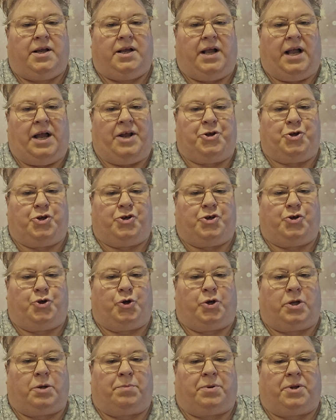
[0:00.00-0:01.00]
And you, you
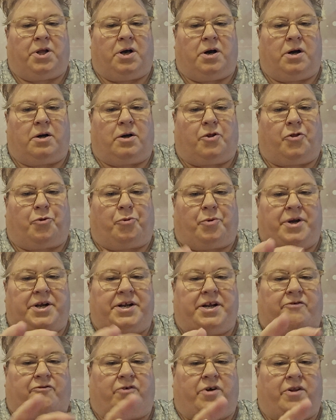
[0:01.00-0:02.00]
can plug three
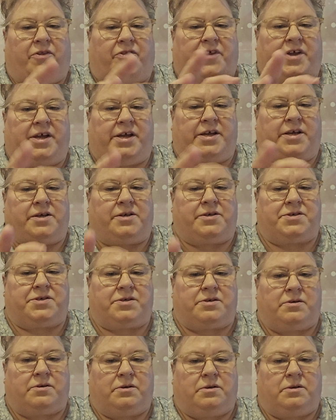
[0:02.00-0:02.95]
different things